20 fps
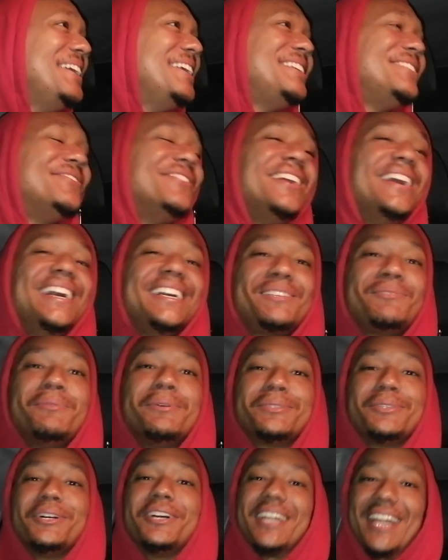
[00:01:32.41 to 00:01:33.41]
His verse
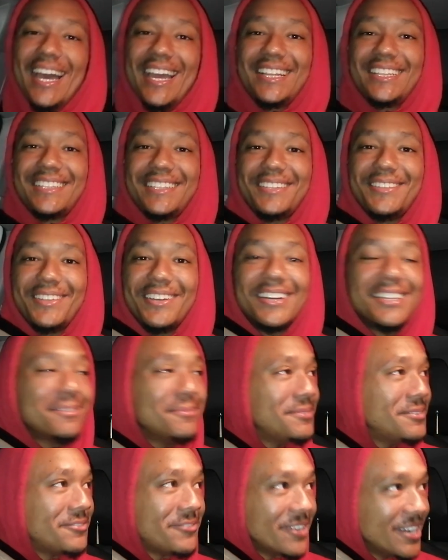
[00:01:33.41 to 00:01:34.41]
was alright. You know, what I mean?